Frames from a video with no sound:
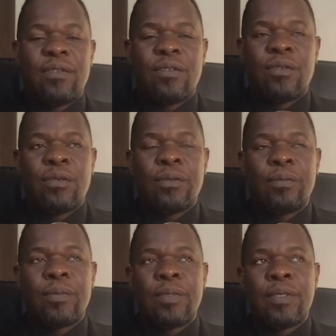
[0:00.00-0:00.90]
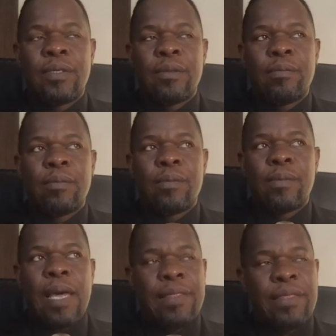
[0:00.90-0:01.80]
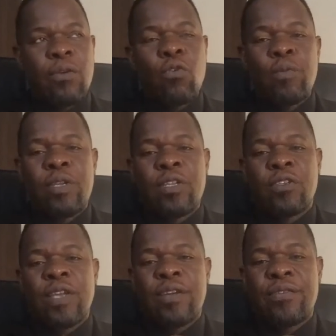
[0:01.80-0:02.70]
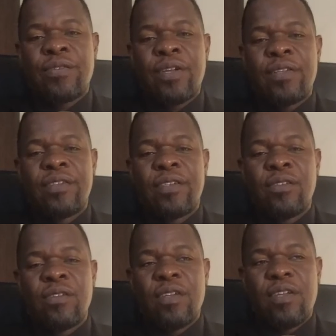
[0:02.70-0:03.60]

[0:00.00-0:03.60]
So uh, I think co-mediators are great, you know.